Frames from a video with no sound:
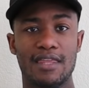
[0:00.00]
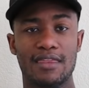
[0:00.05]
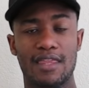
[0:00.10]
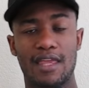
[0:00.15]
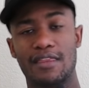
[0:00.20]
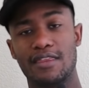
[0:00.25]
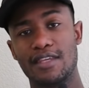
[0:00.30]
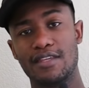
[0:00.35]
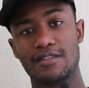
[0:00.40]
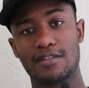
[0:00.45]

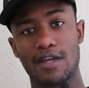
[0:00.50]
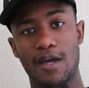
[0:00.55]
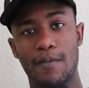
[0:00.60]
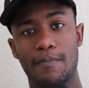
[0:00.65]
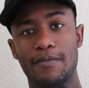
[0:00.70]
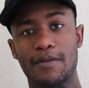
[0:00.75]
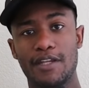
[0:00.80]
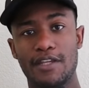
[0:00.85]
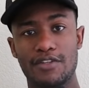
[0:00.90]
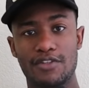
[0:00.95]
that these
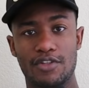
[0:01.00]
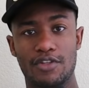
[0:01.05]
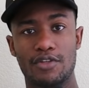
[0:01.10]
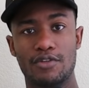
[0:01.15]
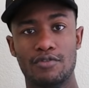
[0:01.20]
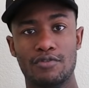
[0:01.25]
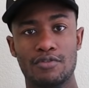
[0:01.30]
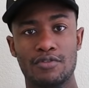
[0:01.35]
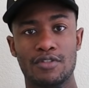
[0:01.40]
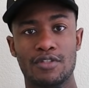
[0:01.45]
companies
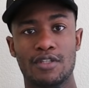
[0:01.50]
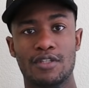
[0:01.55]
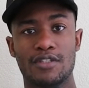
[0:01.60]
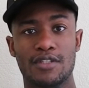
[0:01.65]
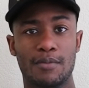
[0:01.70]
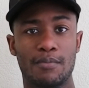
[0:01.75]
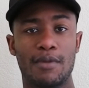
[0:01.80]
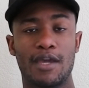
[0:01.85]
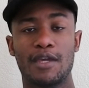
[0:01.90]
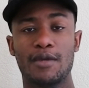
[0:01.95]
use
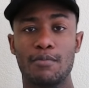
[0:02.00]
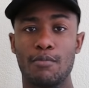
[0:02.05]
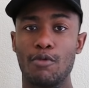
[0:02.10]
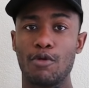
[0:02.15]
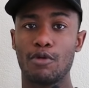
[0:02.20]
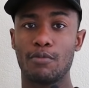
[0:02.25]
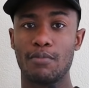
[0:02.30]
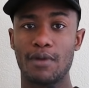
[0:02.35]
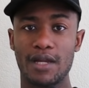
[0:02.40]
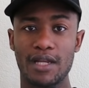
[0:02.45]
to make
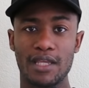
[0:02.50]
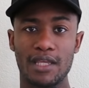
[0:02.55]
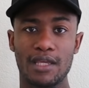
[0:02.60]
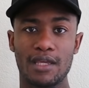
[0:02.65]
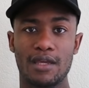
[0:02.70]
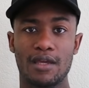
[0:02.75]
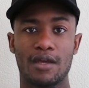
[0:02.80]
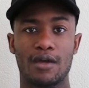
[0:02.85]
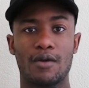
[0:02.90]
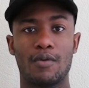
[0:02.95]
more money